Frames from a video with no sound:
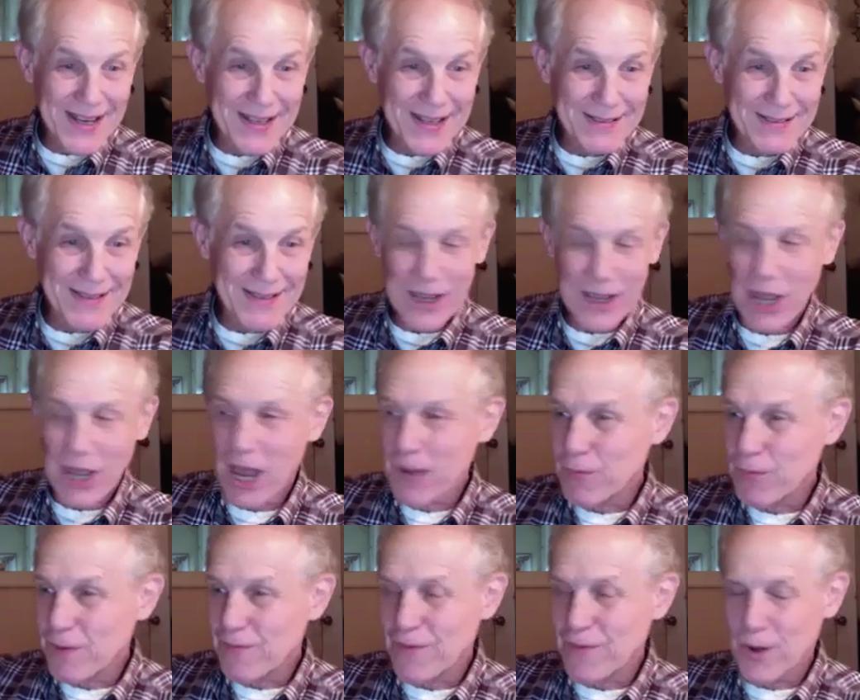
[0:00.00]
Thank God
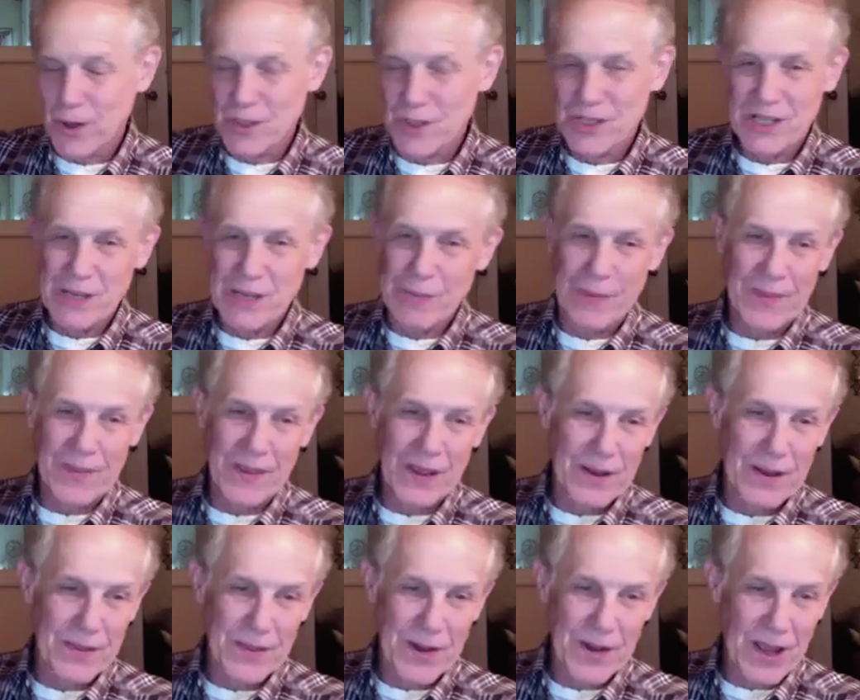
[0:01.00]
we fall asleep at the end
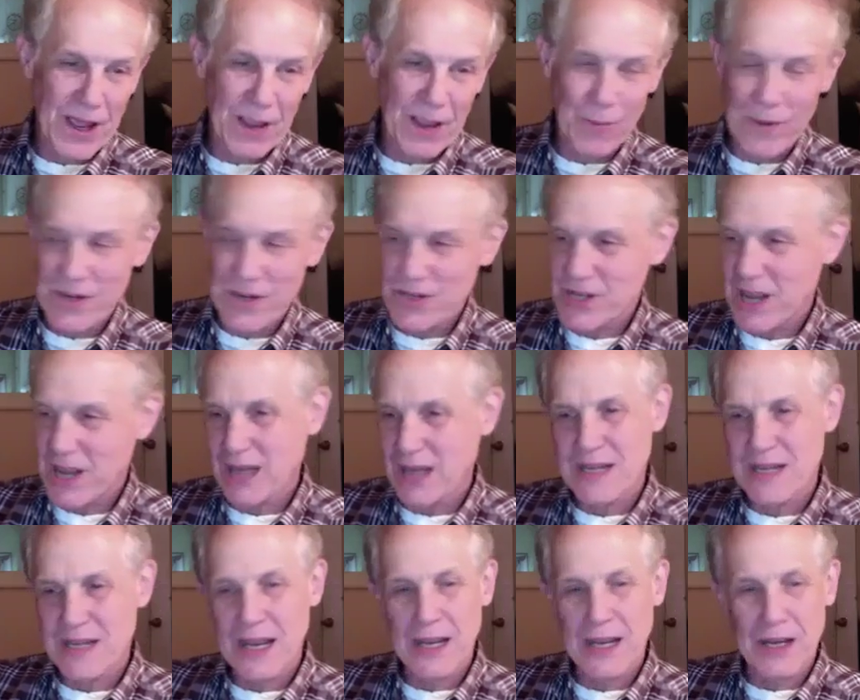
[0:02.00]
of the day and we just can't
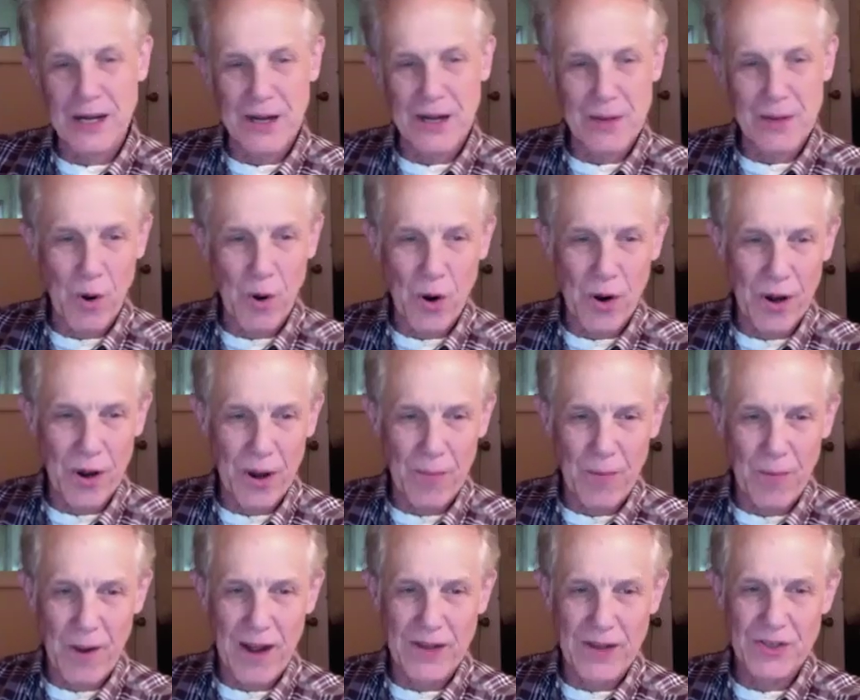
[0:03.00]
take it anymore and our
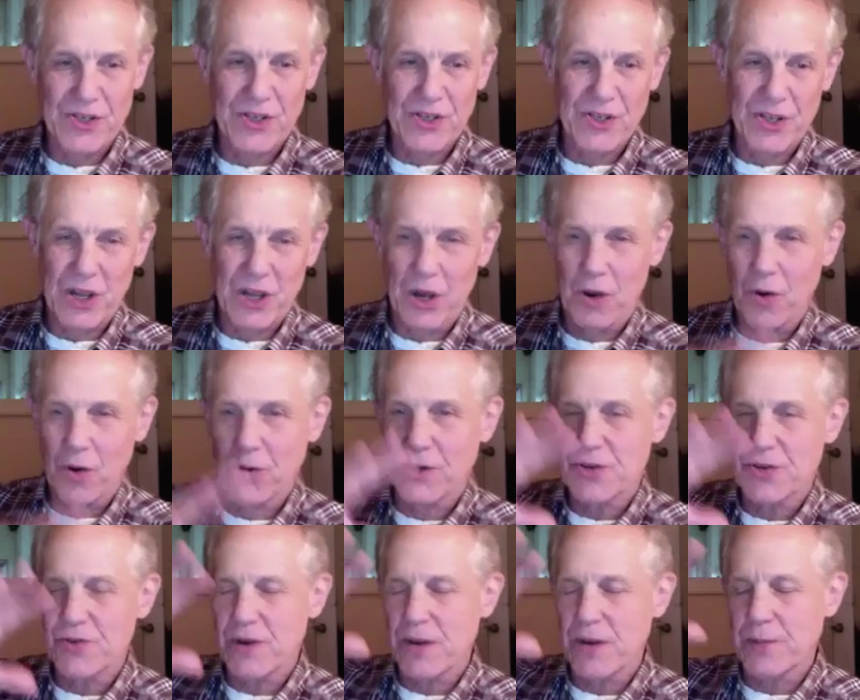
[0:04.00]
brains just go to
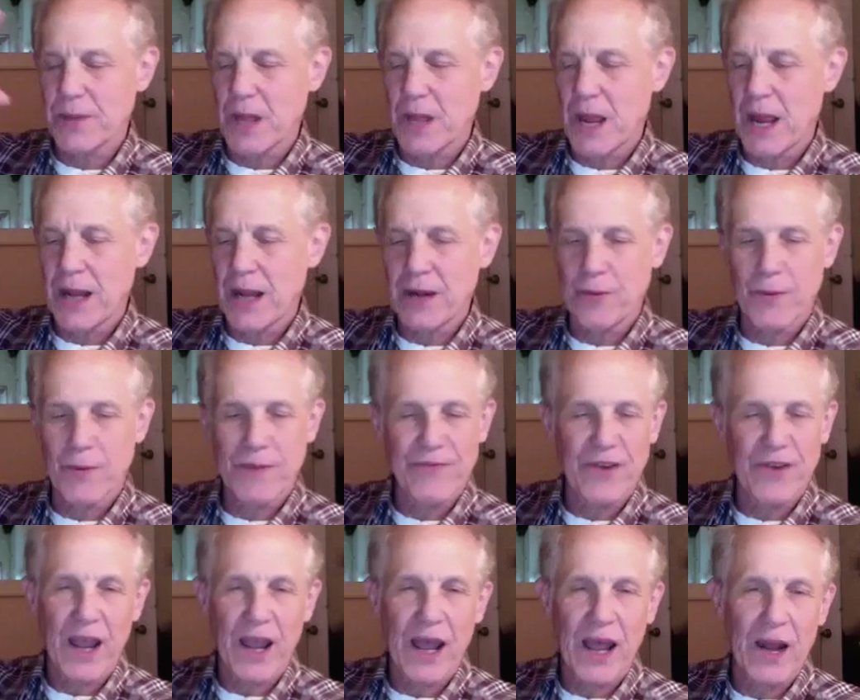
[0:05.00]
dreamland and we
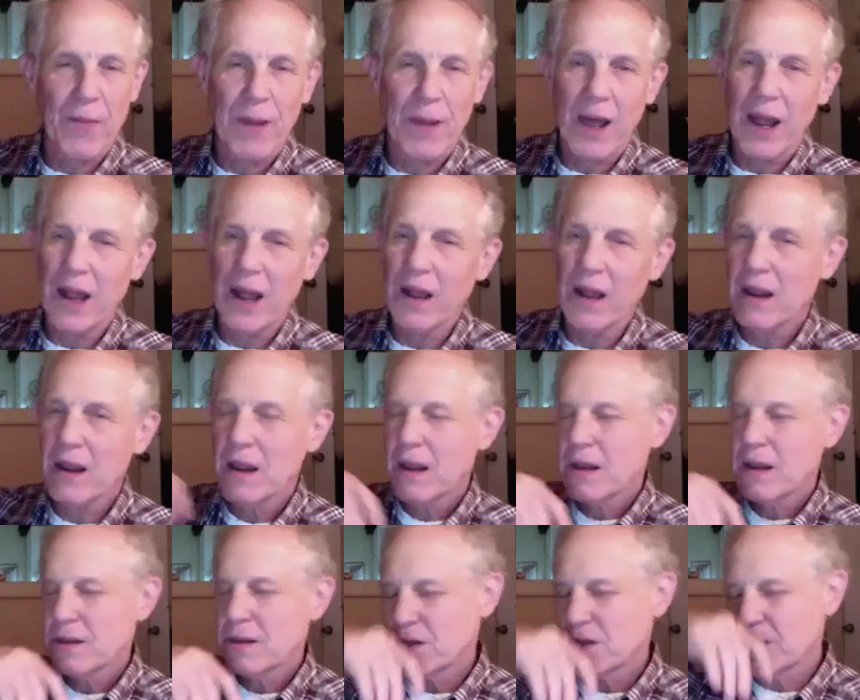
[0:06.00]
forget about it.
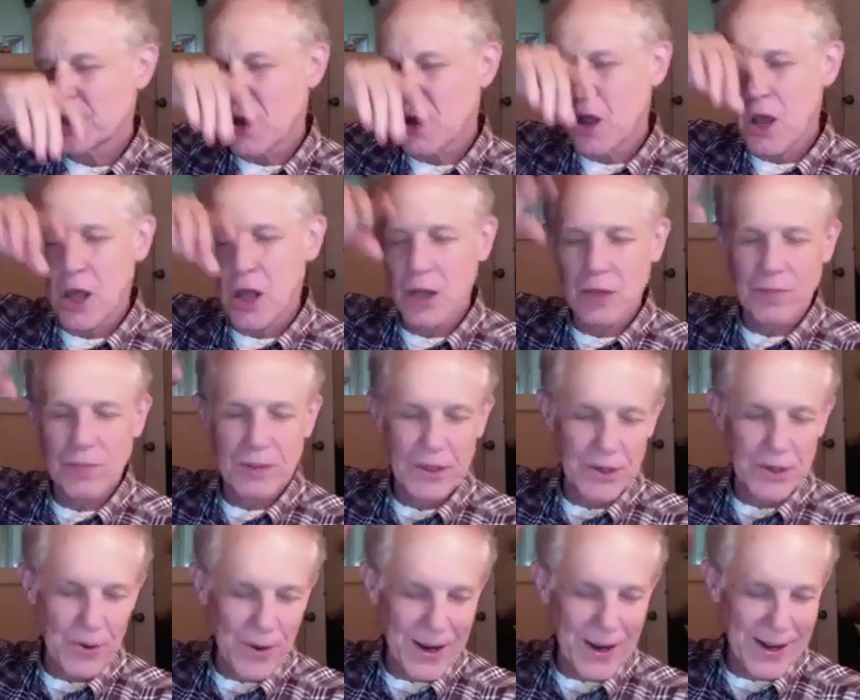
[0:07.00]
It's all
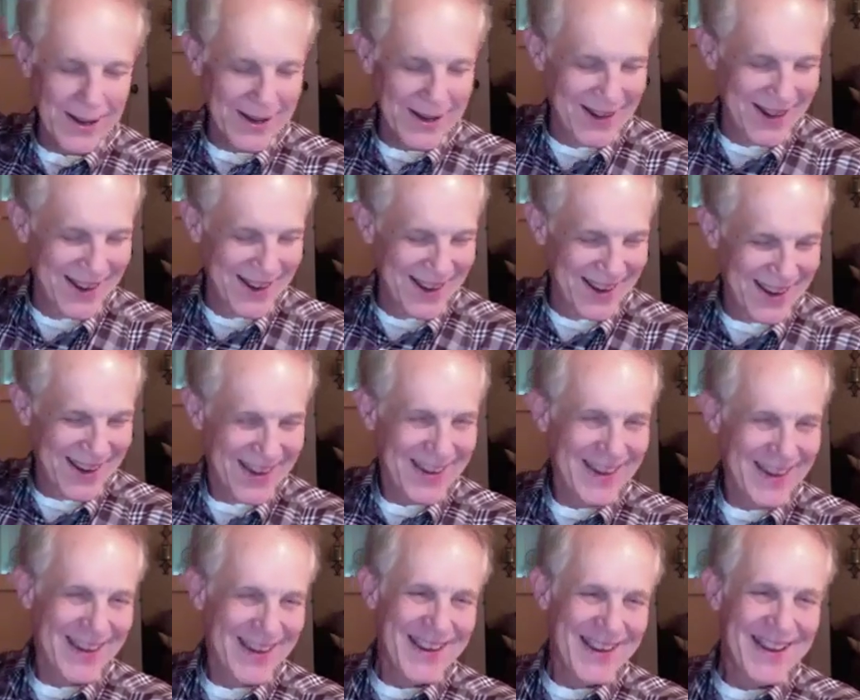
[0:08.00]
obliterated.
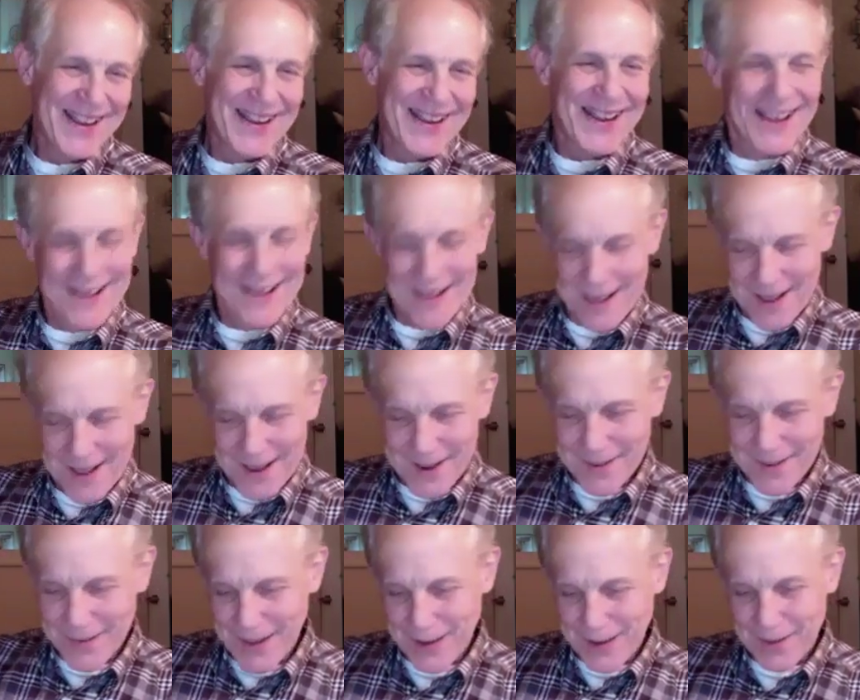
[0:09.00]

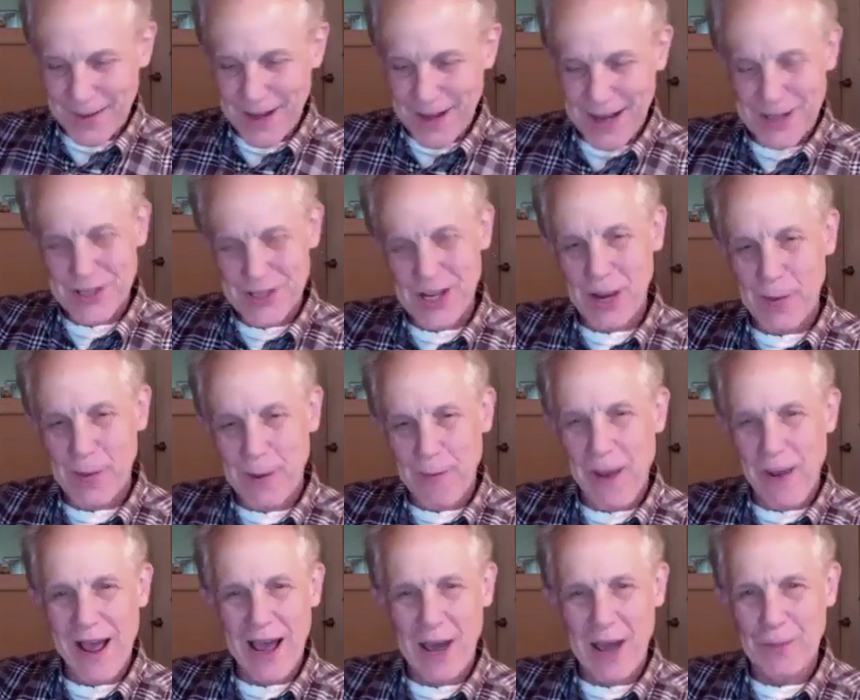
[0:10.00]
And then the next day we
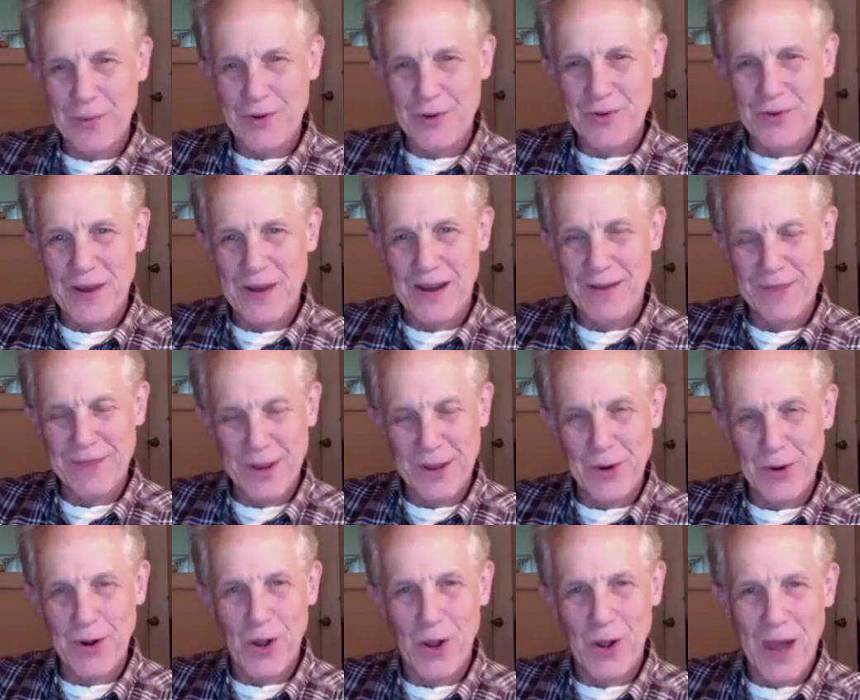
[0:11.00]
wake up and try to
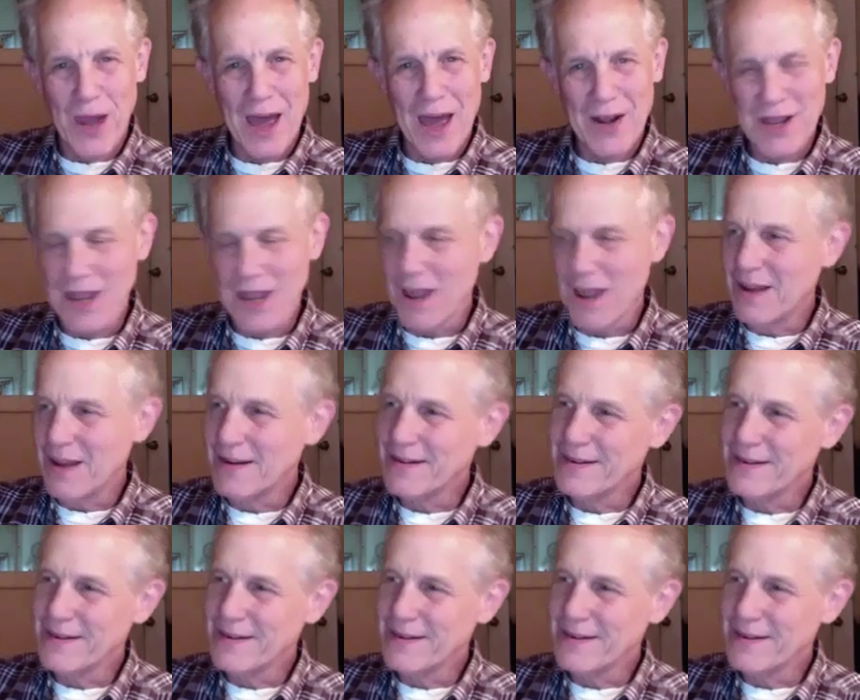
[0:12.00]
figure it all out again.